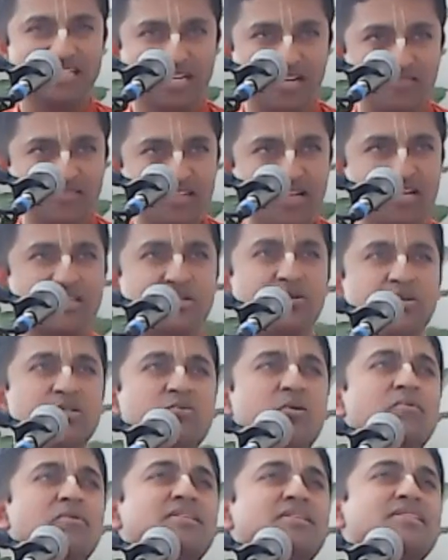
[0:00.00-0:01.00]
Kaviraj
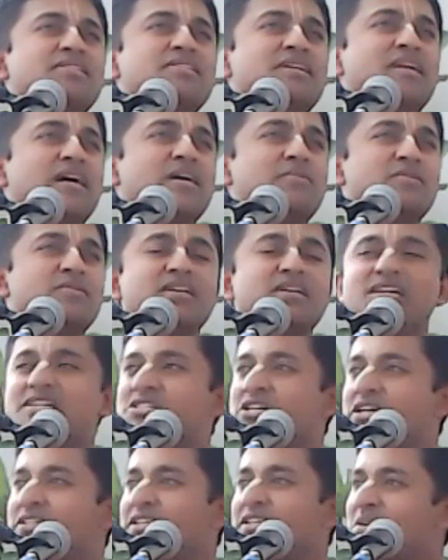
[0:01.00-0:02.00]
Goswami describes
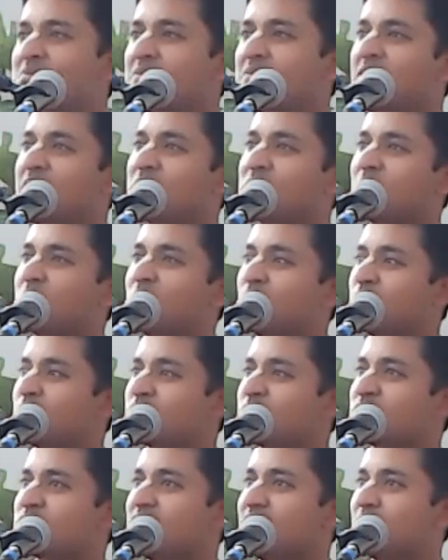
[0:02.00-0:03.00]
Chaitanya
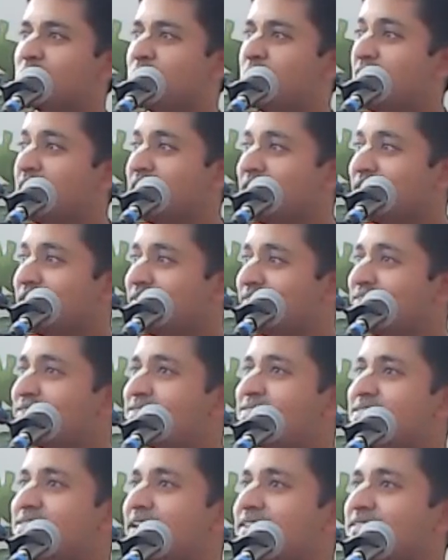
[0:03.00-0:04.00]
Mahaprabhu's burning in
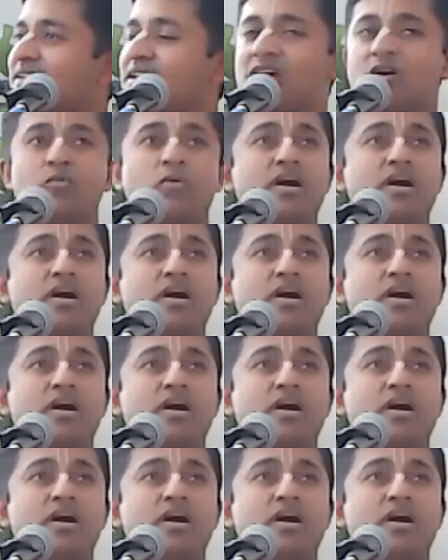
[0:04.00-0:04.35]
this state